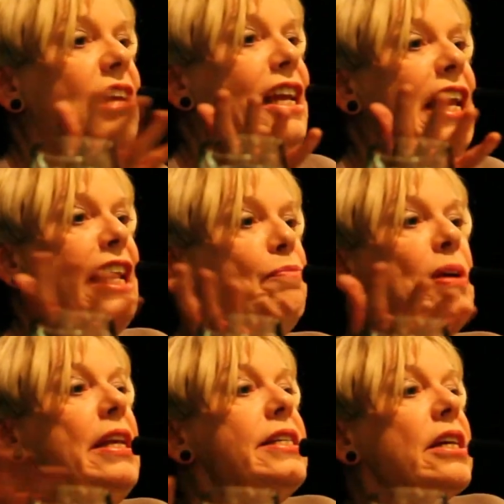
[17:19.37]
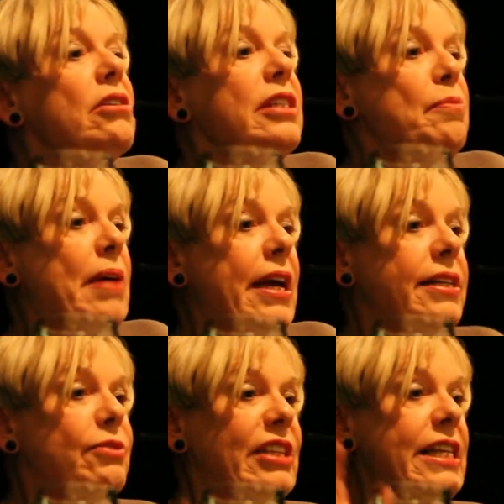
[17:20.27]
in political
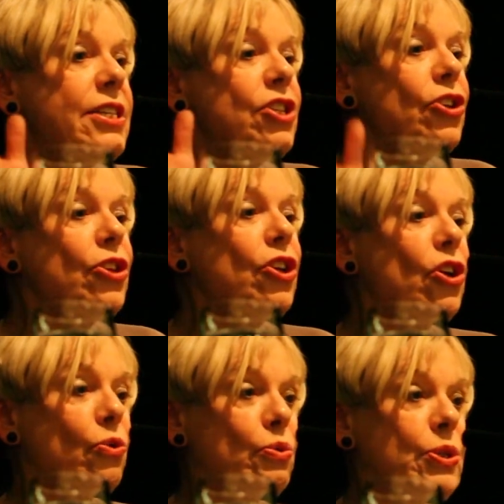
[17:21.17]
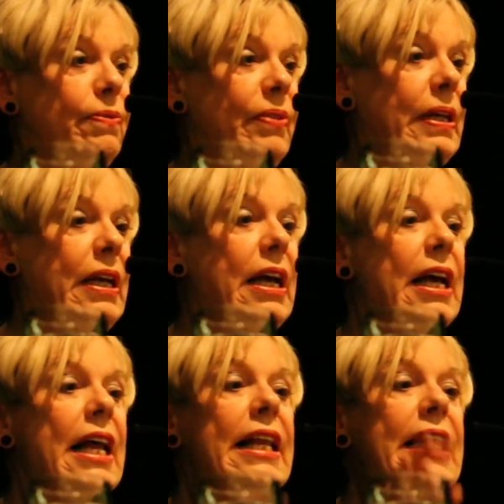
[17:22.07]
debates, listen to the news.
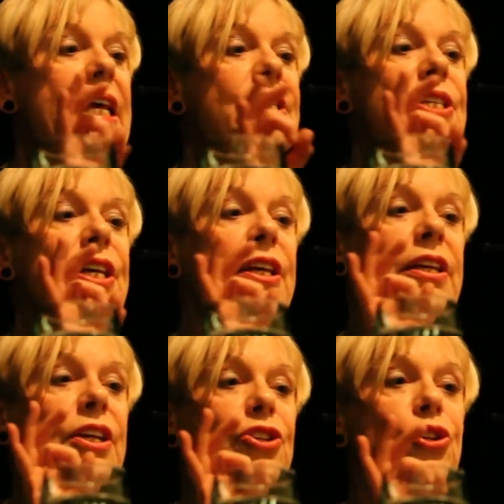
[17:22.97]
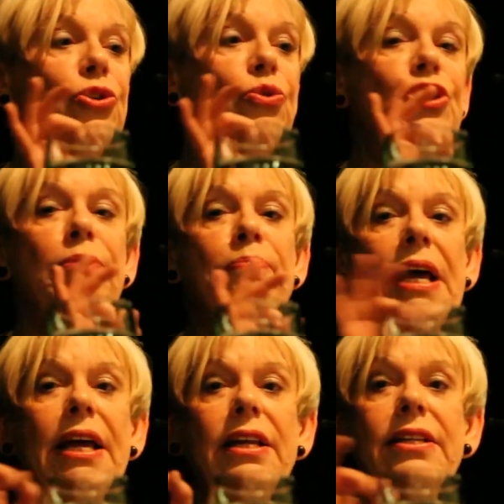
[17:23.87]
Listen to
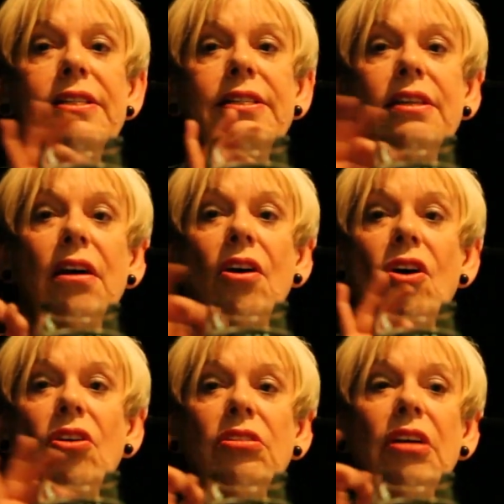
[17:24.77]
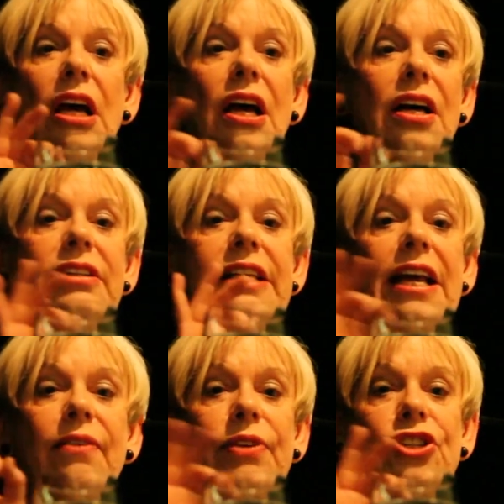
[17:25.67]
debates on
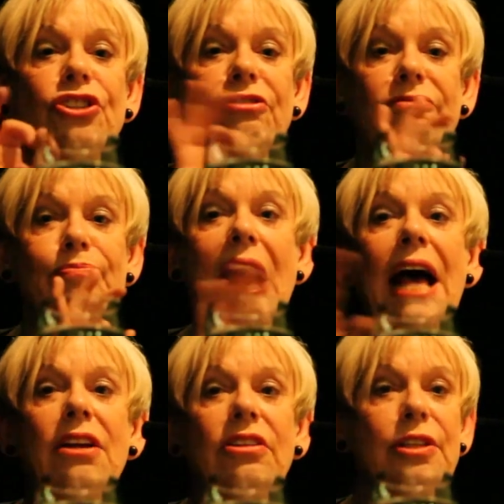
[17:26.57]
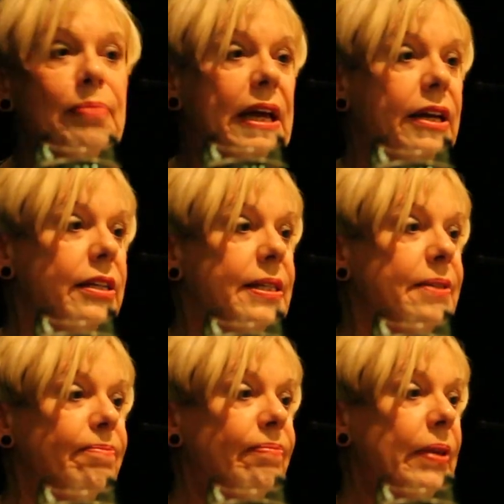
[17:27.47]
television, panel debates.